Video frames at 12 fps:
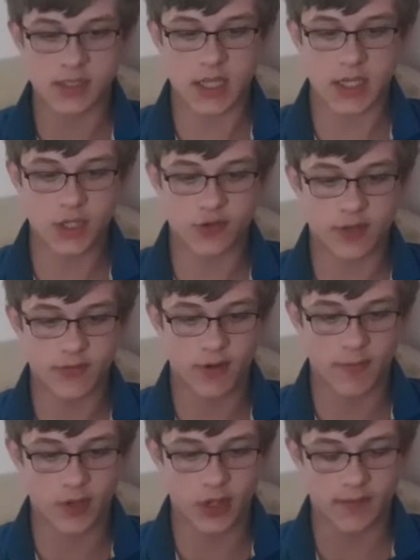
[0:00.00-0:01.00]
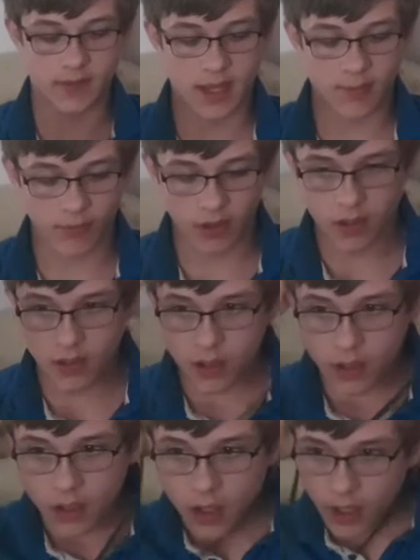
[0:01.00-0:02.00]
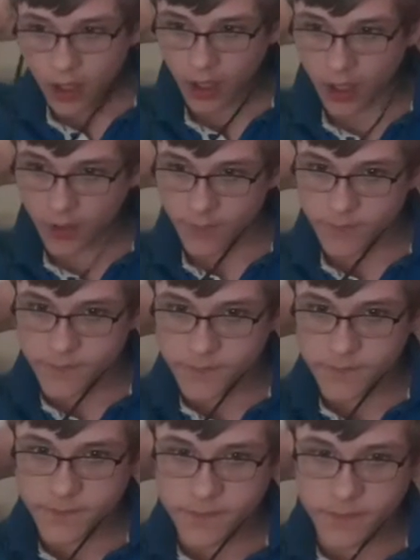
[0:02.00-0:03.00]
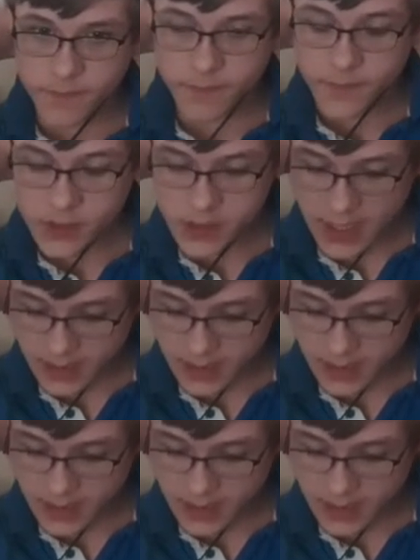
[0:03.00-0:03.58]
They're literally right behind the camera. So yeah,